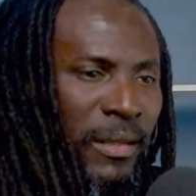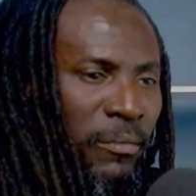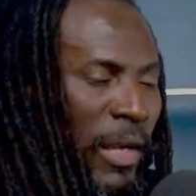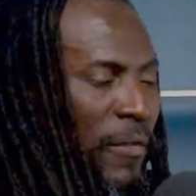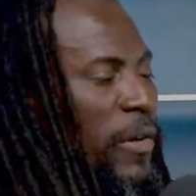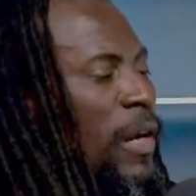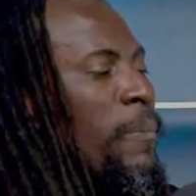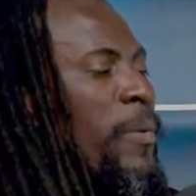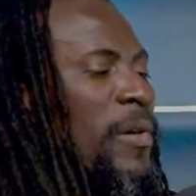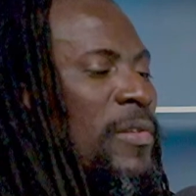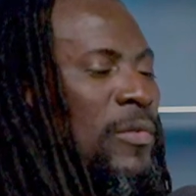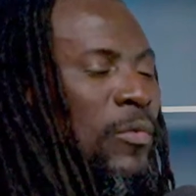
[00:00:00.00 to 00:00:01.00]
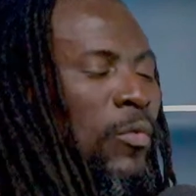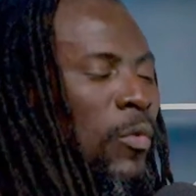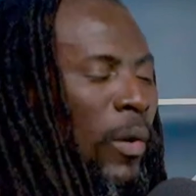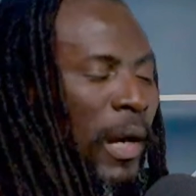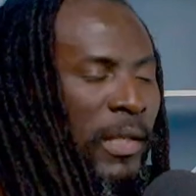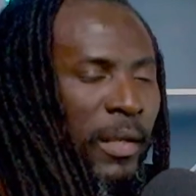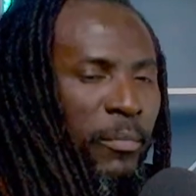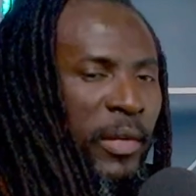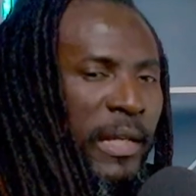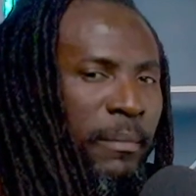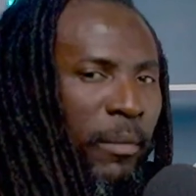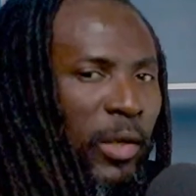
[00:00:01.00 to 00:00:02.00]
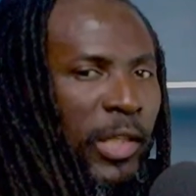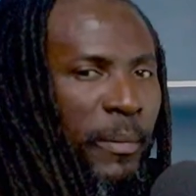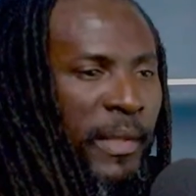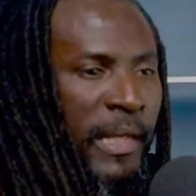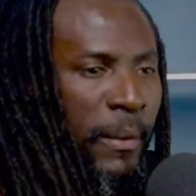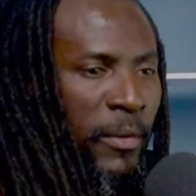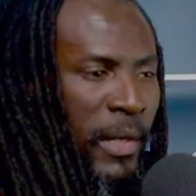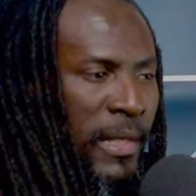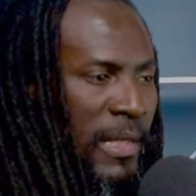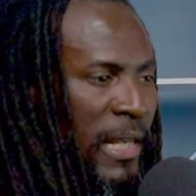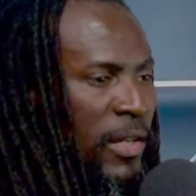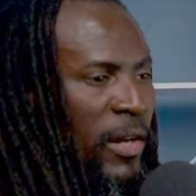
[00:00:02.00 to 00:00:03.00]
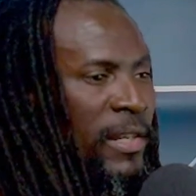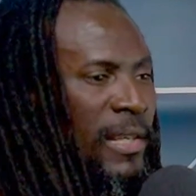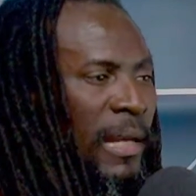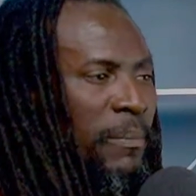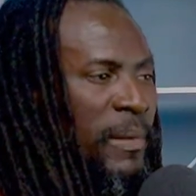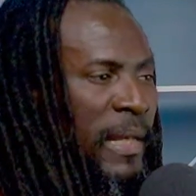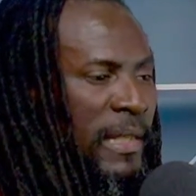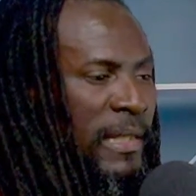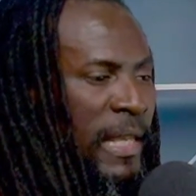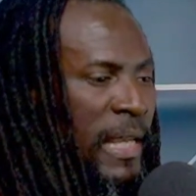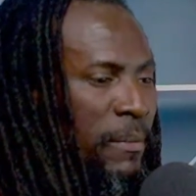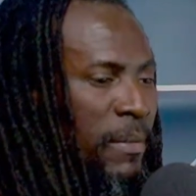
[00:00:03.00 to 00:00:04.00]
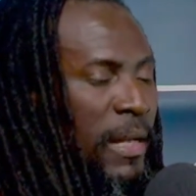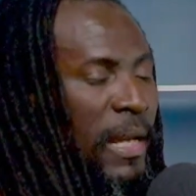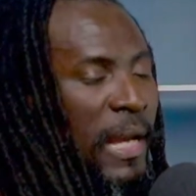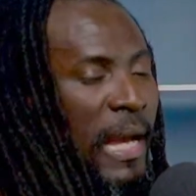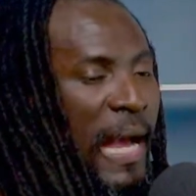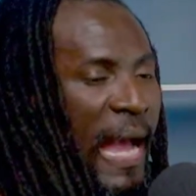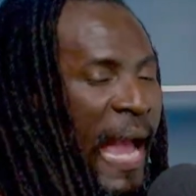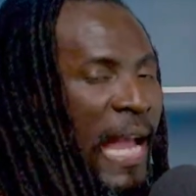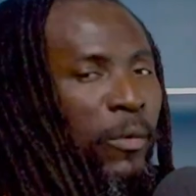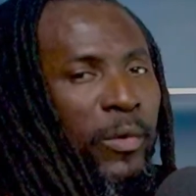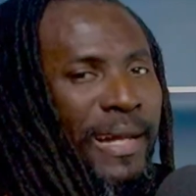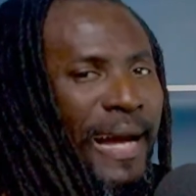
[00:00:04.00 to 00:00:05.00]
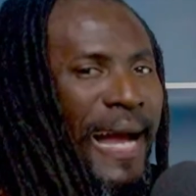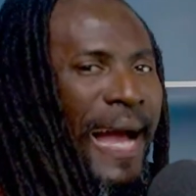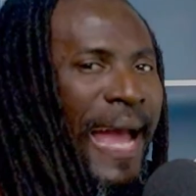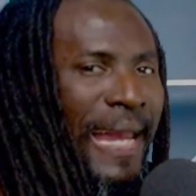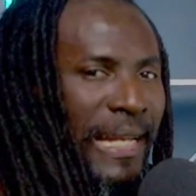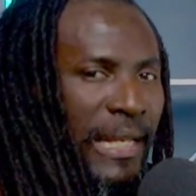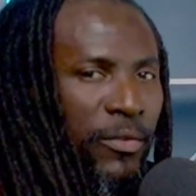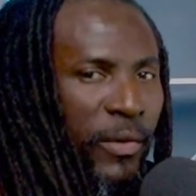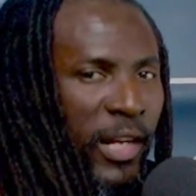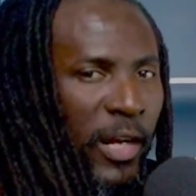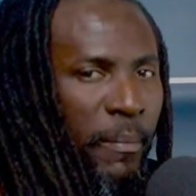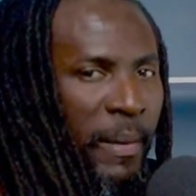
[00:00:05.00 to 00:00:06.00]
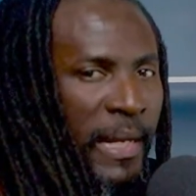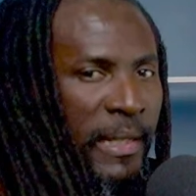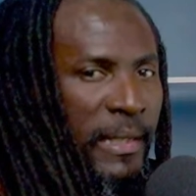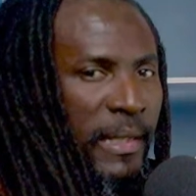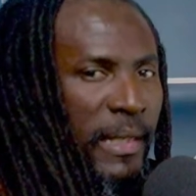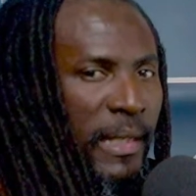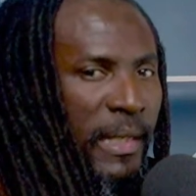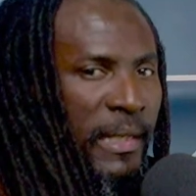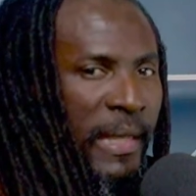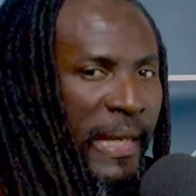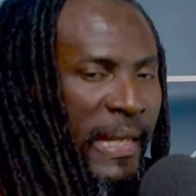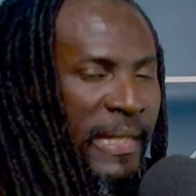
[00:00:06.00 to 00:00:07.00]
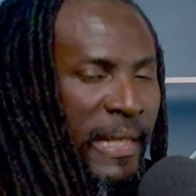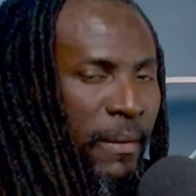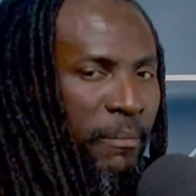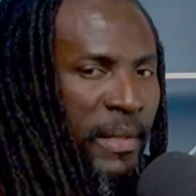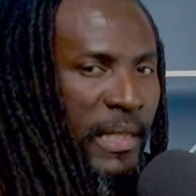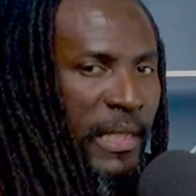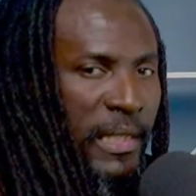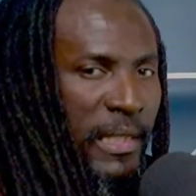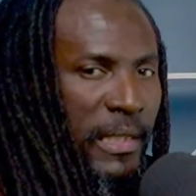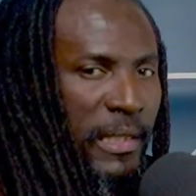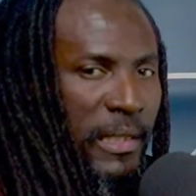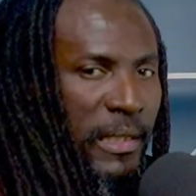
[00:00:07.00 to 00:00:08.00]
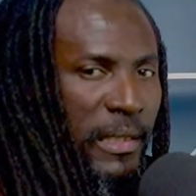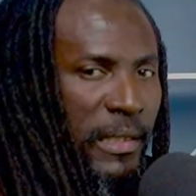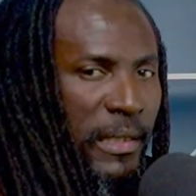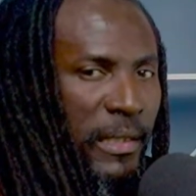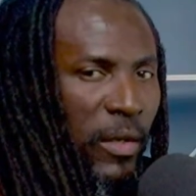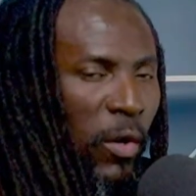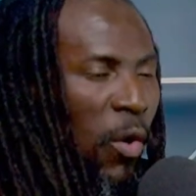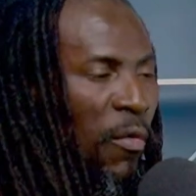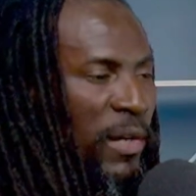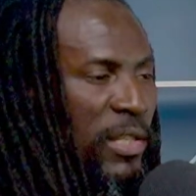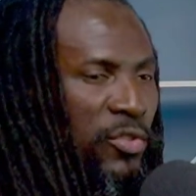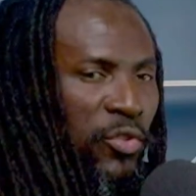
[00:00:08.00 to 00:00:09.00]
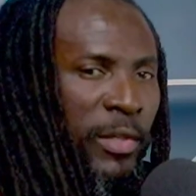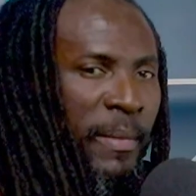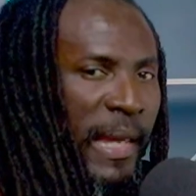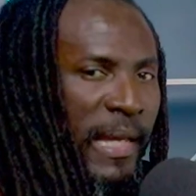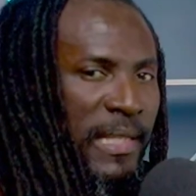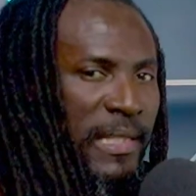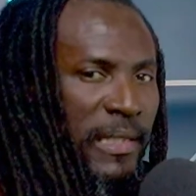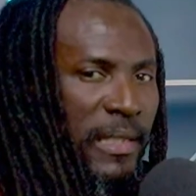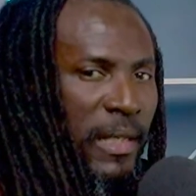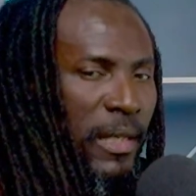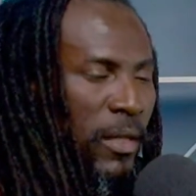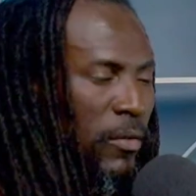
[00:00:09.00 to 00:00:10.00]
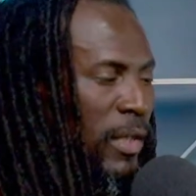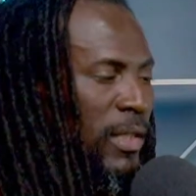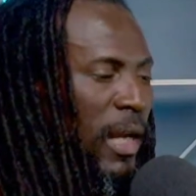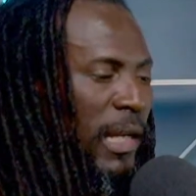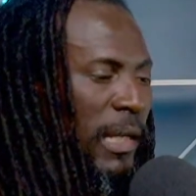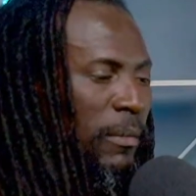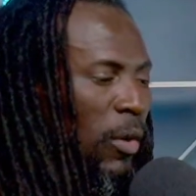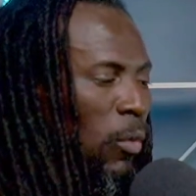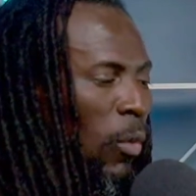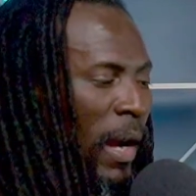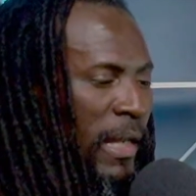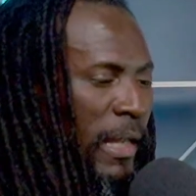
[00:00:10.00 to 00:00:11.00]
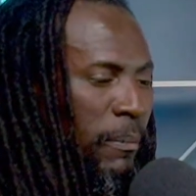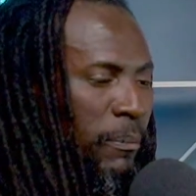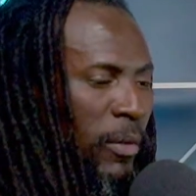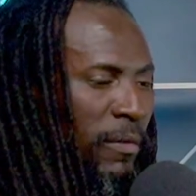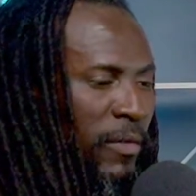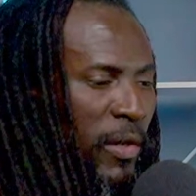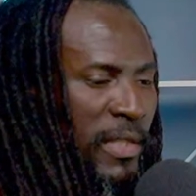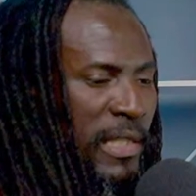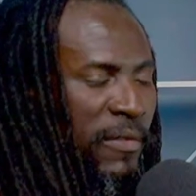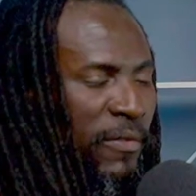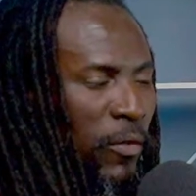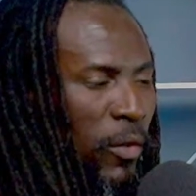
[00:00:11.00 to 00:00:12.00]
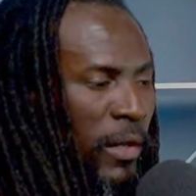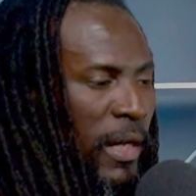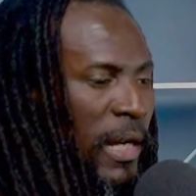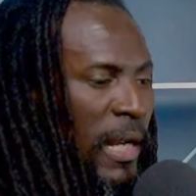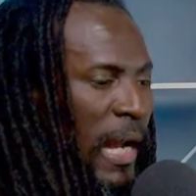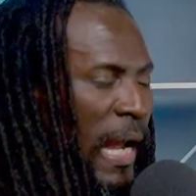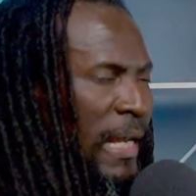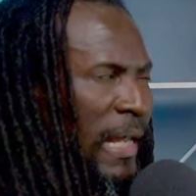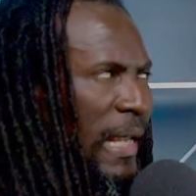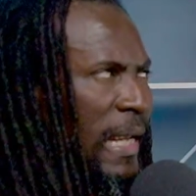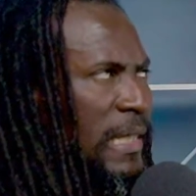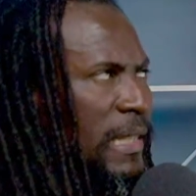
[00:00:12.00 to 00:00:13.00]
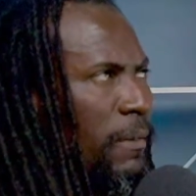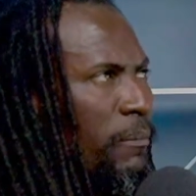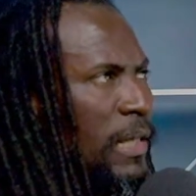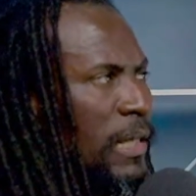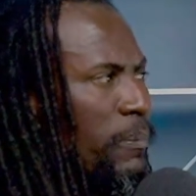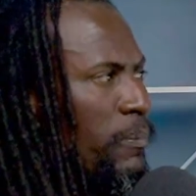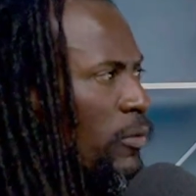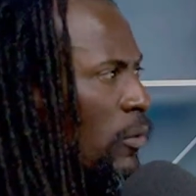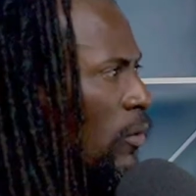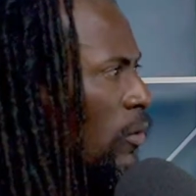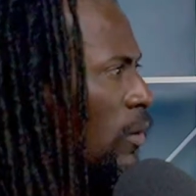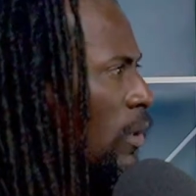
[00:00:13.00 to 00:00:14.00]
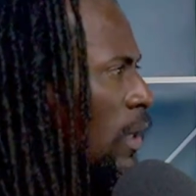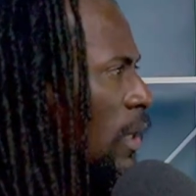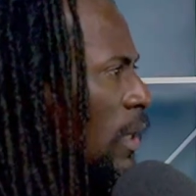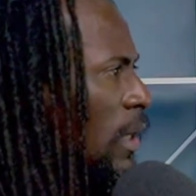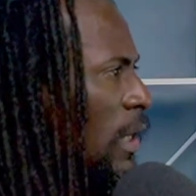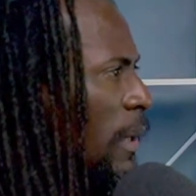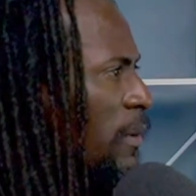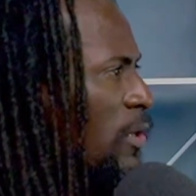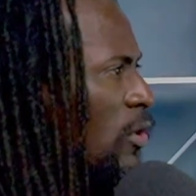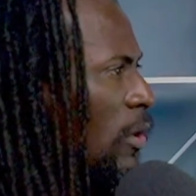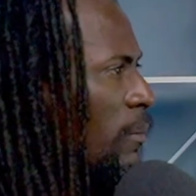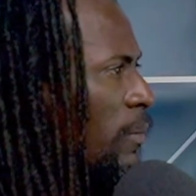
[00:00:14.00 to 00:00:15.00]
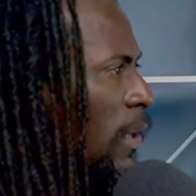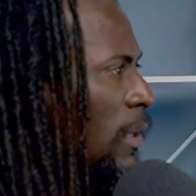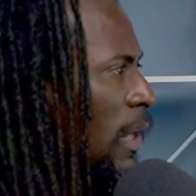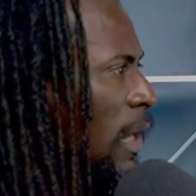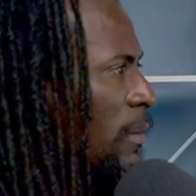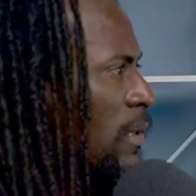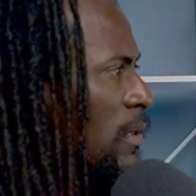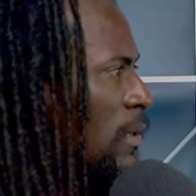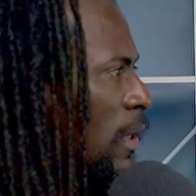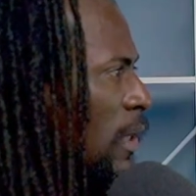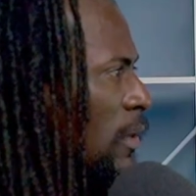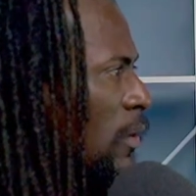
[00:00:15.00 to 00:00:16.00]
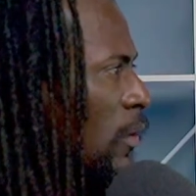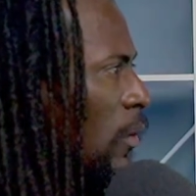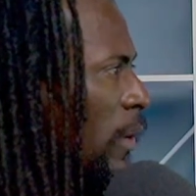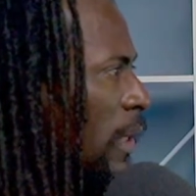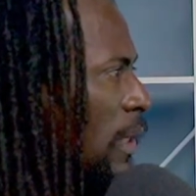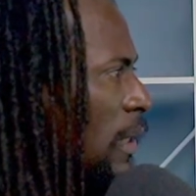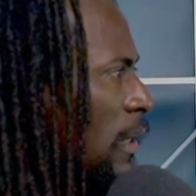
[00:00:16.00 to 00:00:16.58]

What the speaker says: But if you're a person who want to bring in multiple cameras and you're not playing game, I would highly recommend the A10 Mini over the Streamer X. We're talking about one input versus four. And the A10 Mini Pro let me jump on Amazon quick